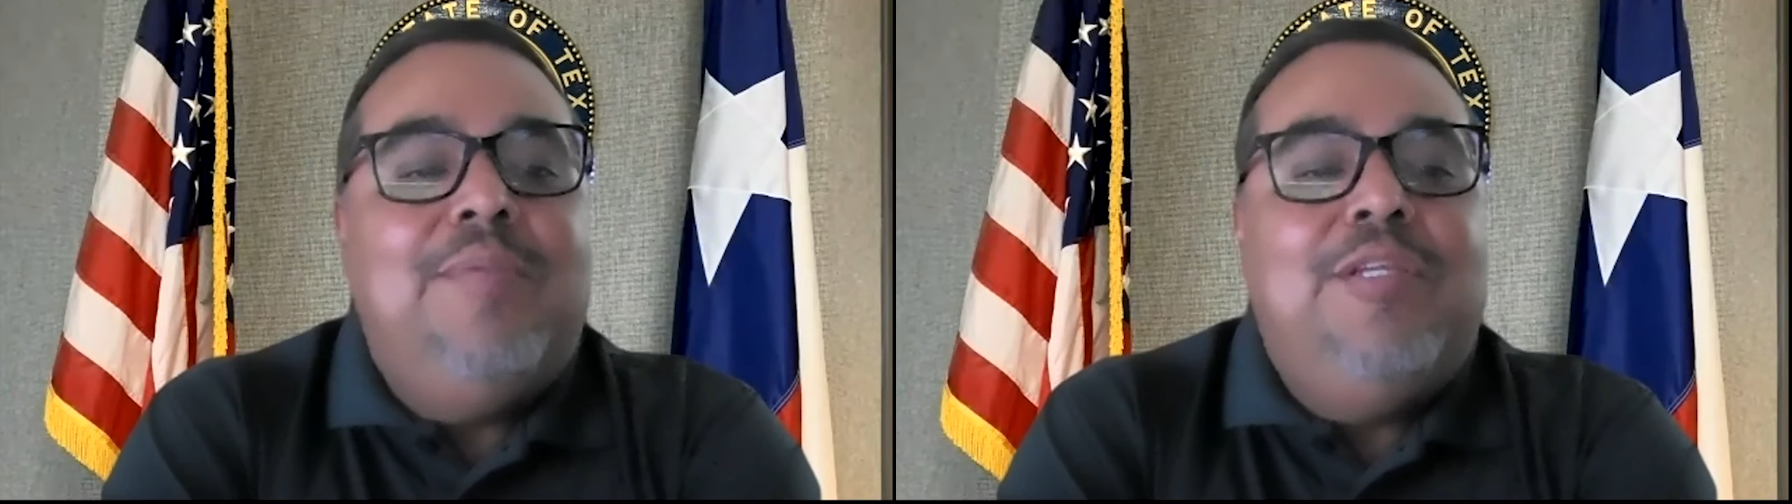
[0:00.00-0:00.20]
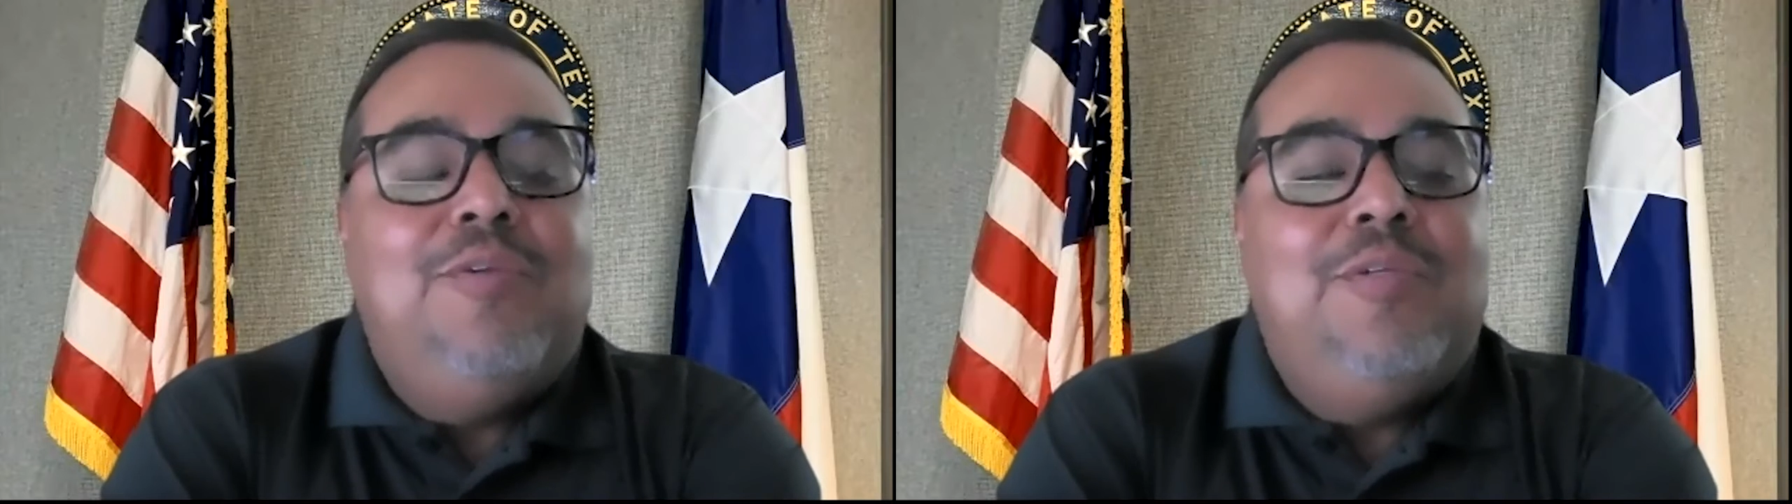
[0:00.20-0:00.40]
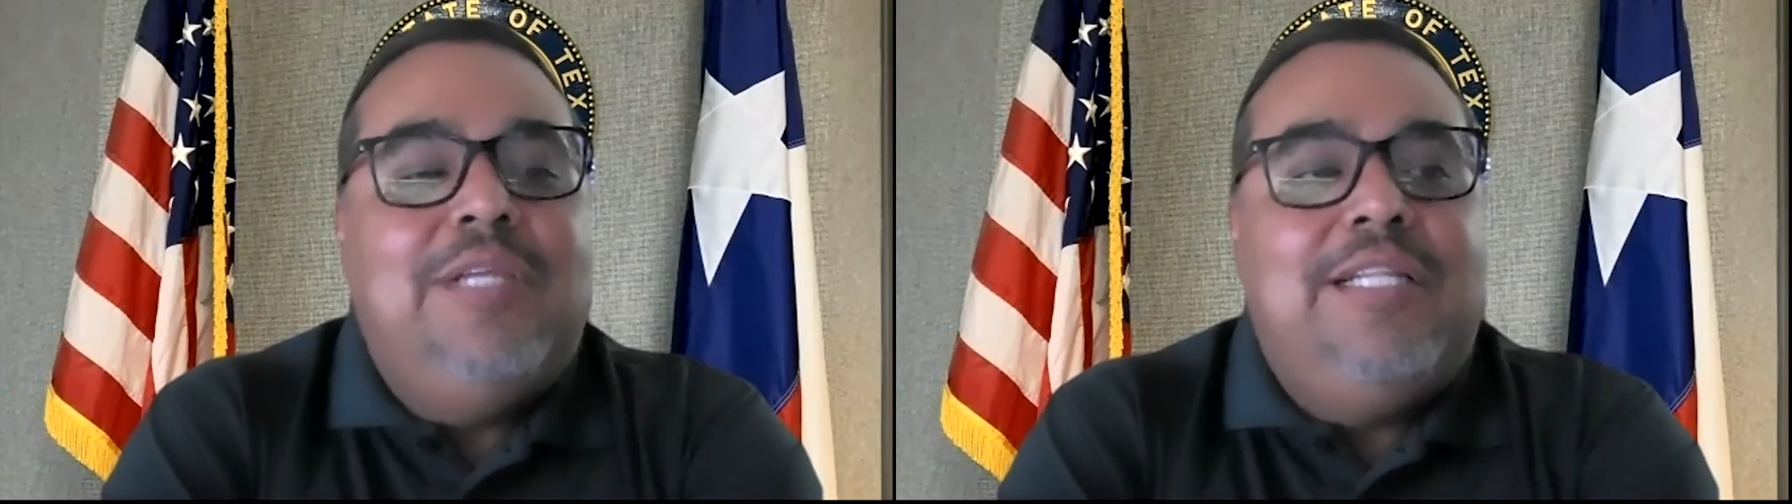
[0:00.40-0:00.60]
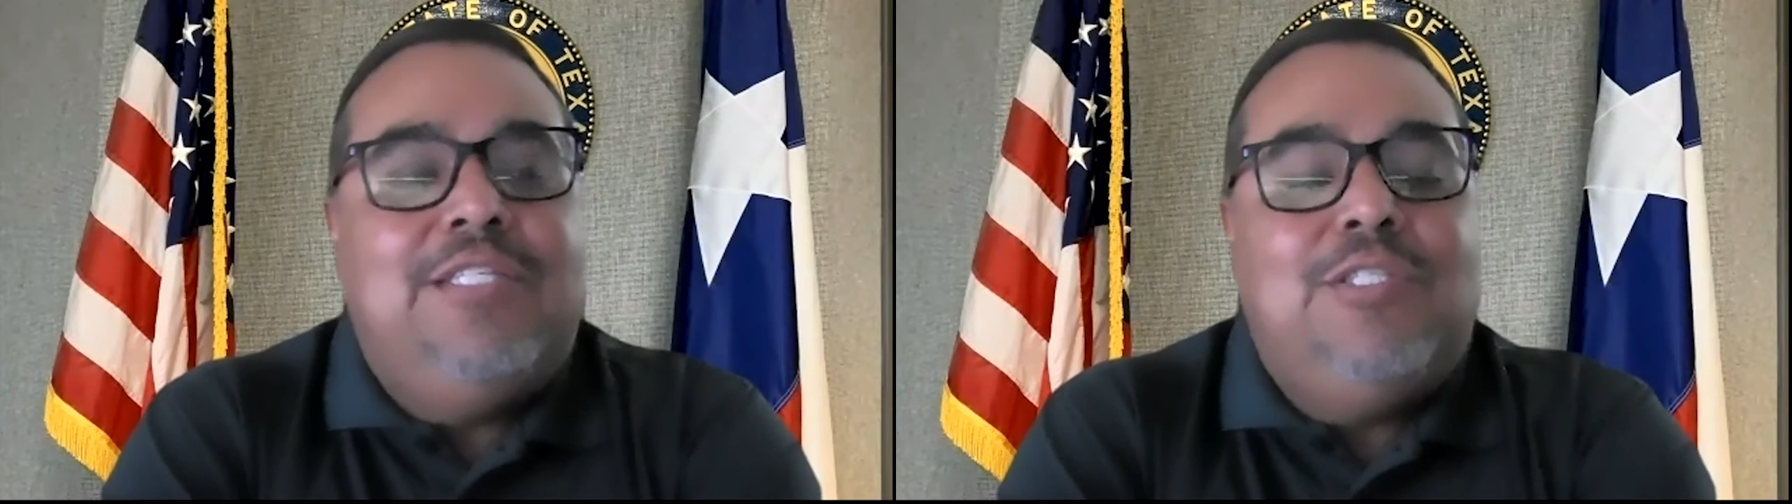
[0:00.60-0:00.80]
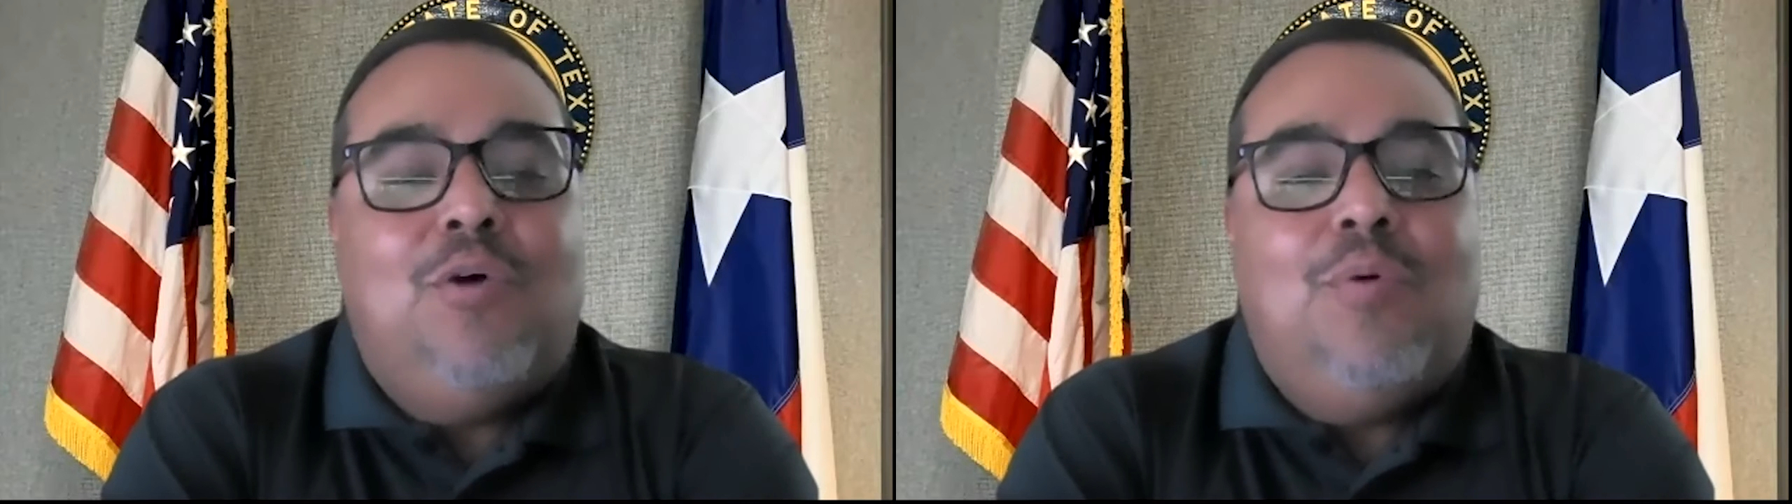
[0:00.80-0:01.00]
I mean,
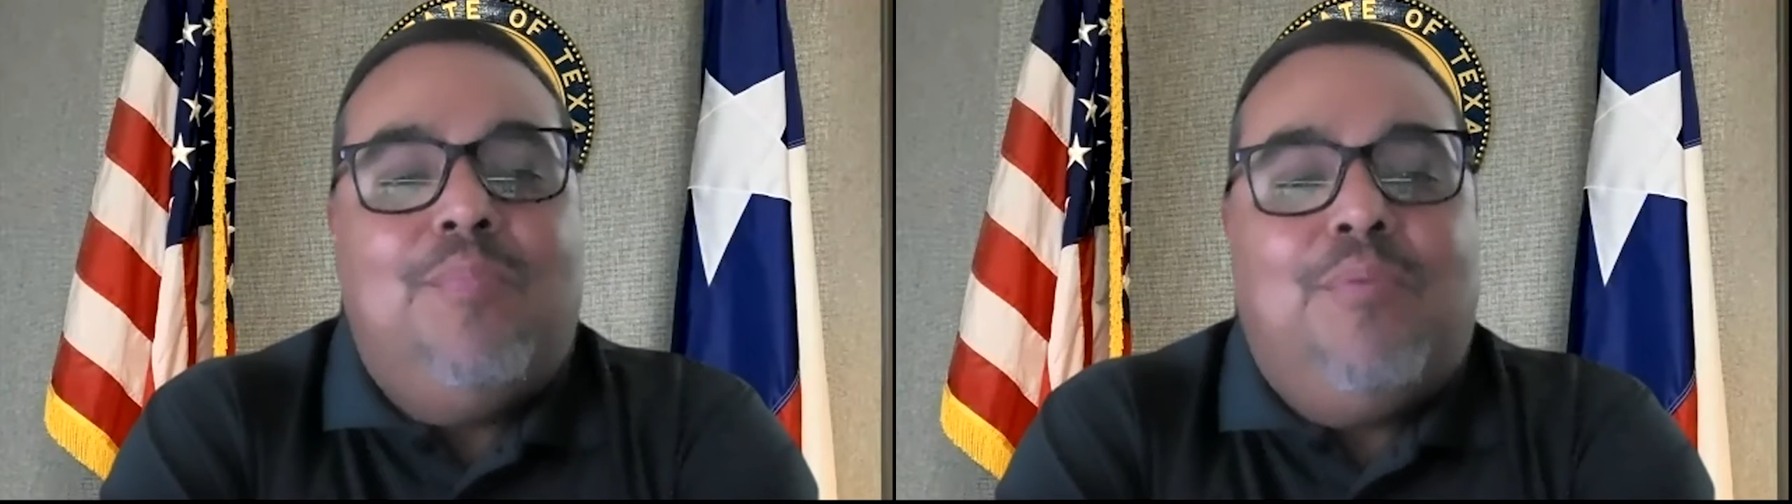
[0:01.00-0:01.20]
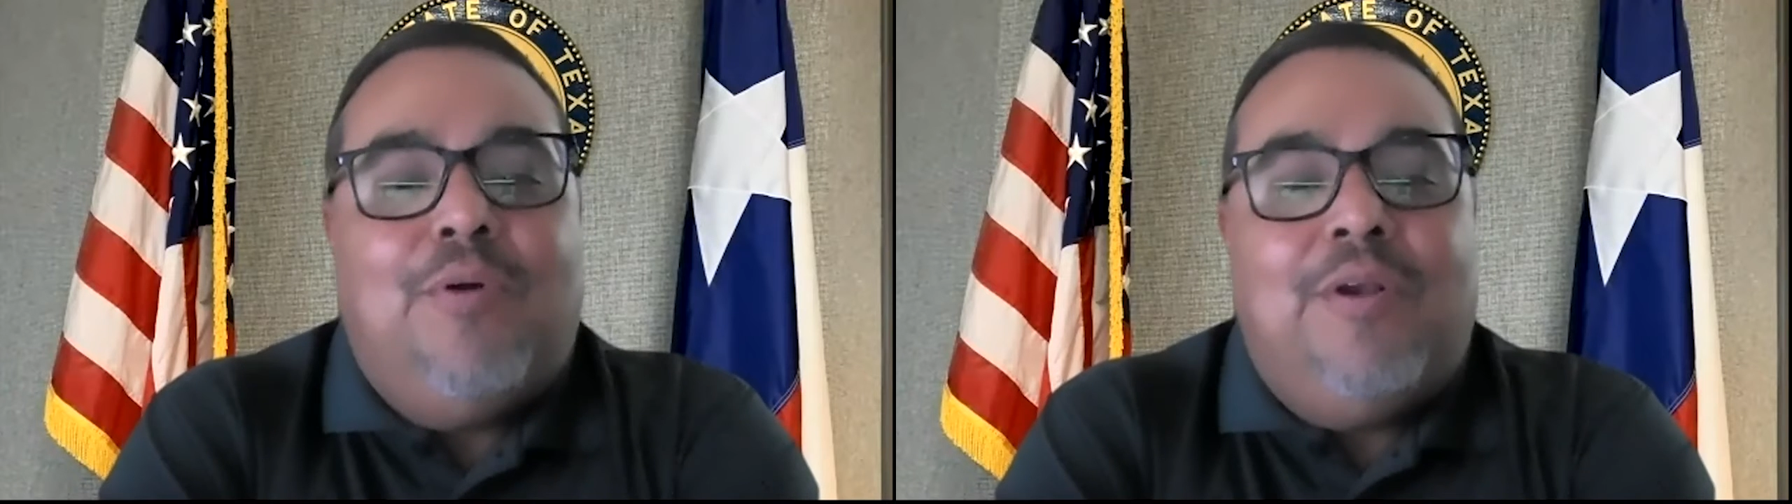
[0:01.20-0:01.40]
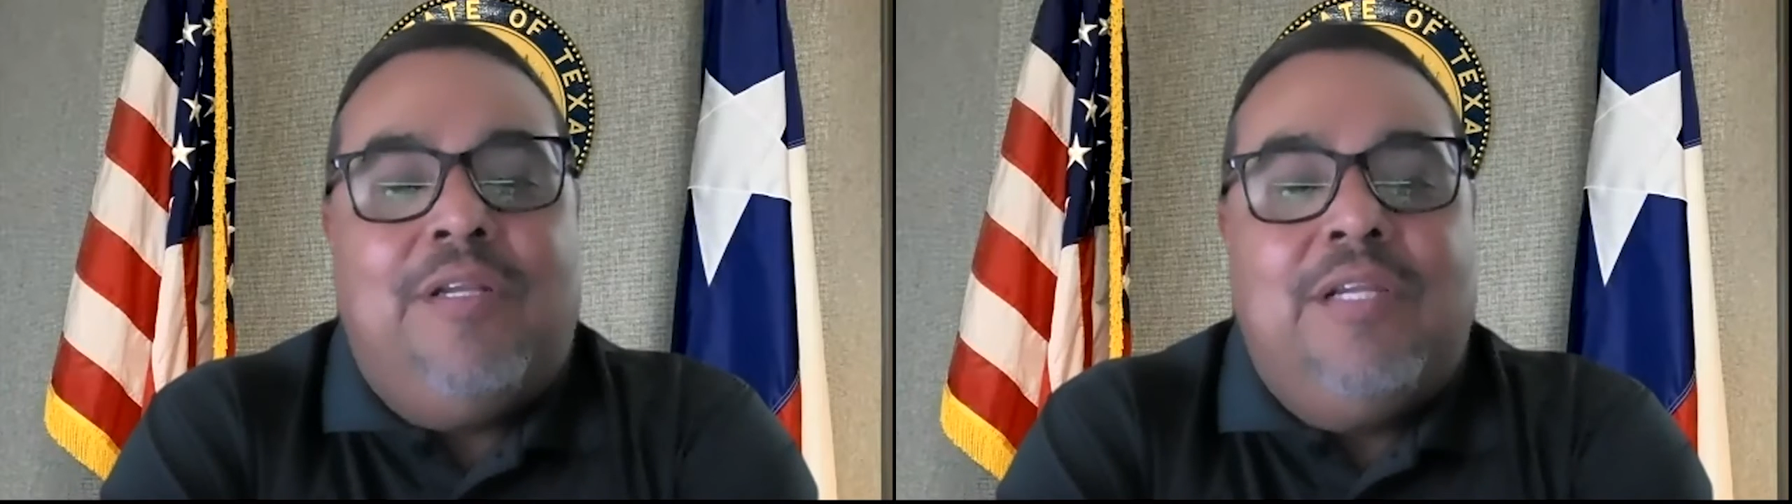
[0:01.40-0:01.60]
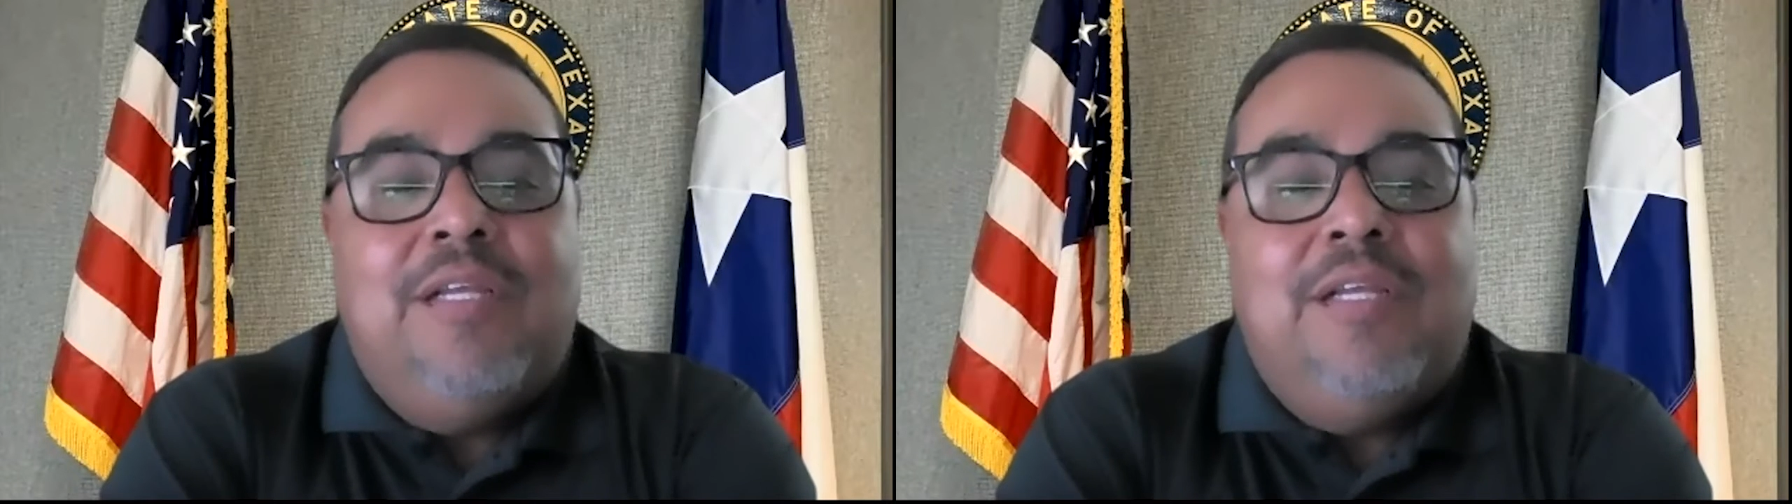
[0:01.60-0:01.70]
it's so important.